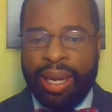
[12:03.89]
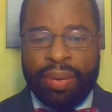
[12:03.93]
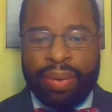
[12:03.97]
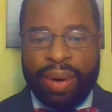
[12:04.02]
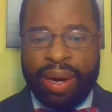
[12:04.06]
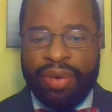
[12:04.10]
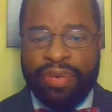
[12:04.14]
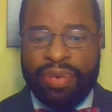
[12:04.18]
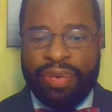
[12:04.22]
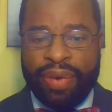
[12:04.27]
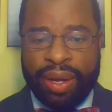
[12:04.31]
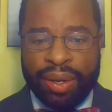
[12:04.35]

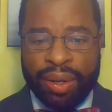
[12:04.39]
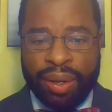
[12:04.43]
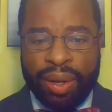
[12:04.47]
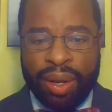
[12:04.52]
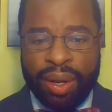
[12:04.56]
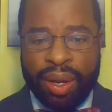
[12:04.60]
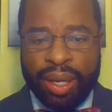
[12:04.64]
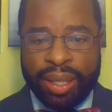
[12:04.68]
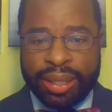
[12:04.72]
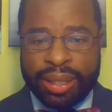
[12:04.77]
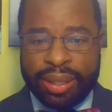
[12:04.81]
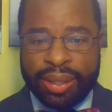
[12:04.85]
Grandfather
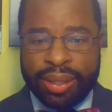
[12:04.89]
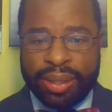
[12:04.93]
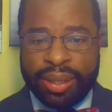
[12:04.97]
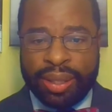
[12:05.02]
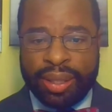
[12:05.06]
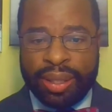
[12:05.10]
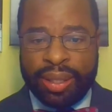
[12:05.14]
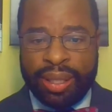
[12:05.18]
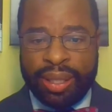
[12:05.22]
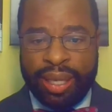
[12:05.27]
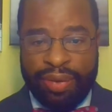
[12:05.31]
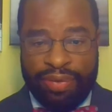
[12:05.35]

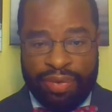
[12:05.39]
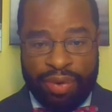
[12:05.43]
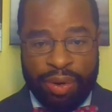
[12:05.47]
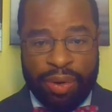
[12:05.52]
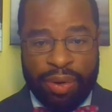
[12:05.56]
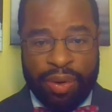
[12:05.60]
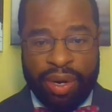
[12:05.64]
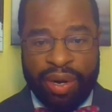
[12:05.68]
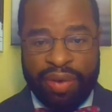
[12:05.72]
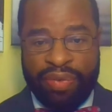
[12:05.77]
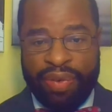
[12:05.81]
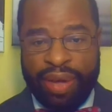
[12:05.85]
clauses. If your
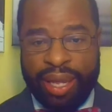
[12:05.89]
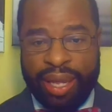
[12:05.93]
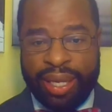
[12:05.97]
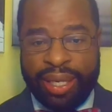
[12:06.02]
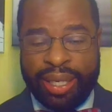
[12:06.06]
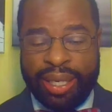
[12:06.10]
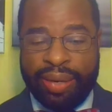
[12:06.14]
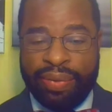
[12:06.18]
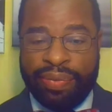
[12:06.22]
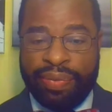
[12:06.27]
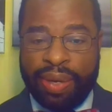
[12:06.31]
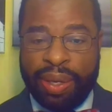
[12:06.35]
grandfather
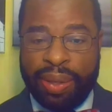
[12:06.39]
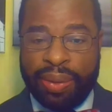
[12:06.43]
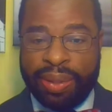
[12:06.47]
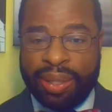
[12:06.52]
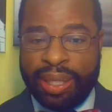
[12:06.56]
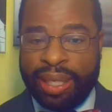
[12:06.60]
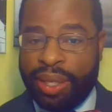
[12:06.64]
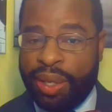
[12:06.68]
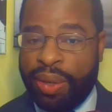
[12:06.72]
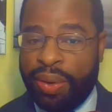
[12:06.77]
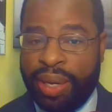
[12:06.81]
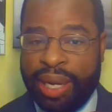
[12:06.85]
didn't vote,
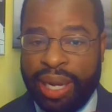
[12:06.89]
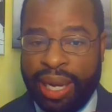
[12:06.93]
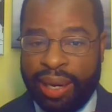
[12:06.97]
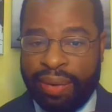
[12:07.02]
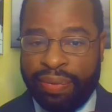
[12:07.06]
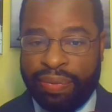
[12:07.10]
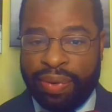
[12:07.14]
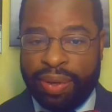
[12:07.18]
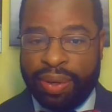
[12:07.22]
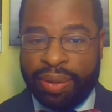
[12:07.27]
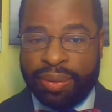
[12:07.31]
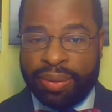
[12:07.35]
then you
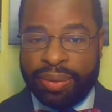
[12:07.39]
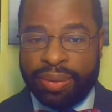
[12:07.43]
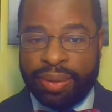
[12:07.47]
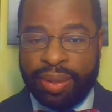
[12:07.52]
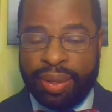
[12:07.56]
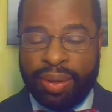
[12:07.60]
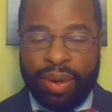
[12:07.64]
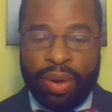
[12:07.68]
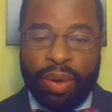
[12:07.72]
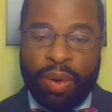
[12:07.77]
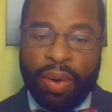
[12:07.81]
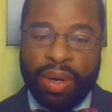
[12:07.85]
can't vote.
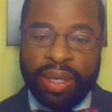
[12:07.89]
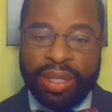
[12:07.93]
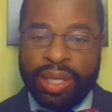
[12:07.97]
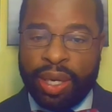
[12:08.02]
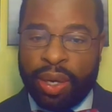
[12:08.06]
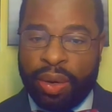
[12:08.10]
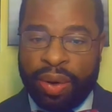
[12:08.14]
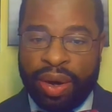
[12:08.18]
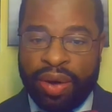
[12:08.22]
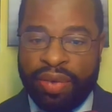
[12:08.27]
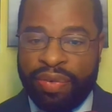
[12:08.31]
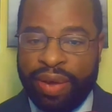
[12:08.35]
Of course,
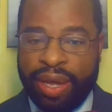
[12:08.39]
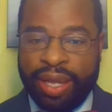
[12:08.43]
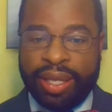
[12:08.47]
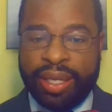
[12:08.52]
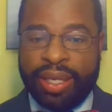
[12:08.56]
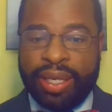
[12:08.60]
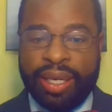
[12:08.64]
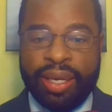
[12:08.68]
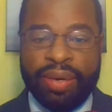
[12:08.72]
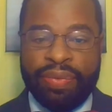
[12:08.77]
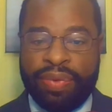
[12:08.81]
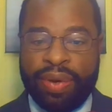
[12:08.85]
their
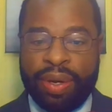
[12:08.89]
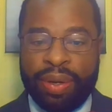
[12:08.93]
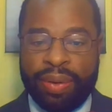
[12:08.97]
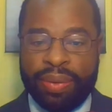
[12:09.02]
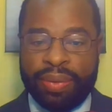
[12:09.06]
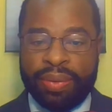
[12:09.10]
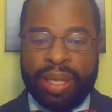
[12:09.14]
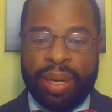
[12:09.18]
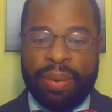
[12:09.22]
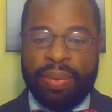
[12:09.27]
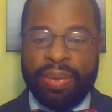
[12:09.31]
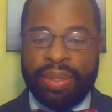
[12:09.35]
grandfather couldn't
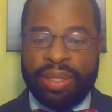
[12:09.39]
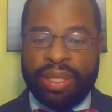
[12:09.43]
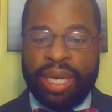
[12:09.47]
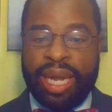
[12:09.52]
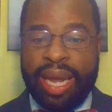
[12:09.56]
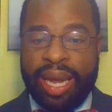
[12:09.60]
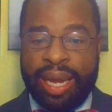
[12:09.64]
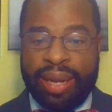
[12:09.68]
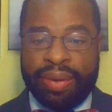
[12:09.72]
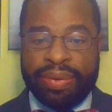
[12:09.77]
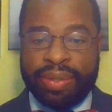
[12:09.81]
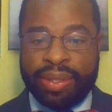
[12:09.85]
vote. They were
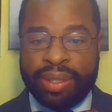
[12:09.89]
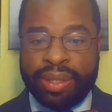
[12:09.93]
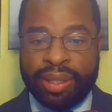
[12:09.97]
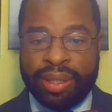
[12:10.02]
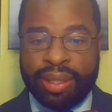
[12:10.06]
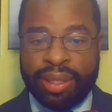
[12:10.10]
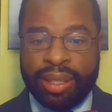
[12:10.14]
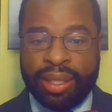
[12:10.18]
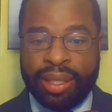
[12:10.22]
slaves.